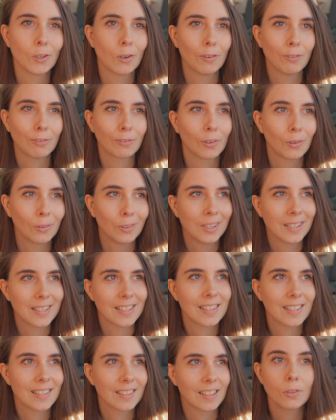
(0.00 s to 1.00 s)
Of
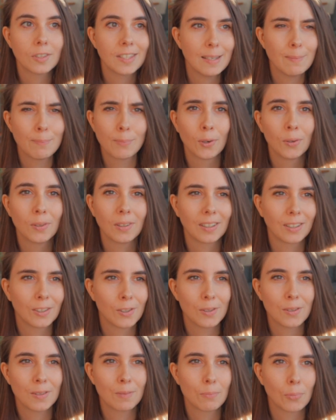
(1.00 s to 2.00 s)
course he
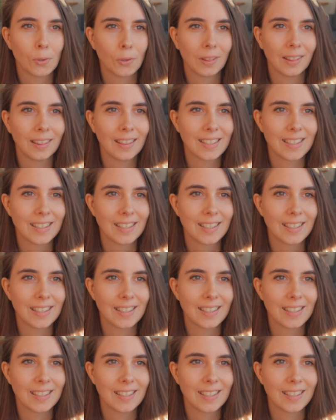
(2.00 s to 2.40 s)
couldn't put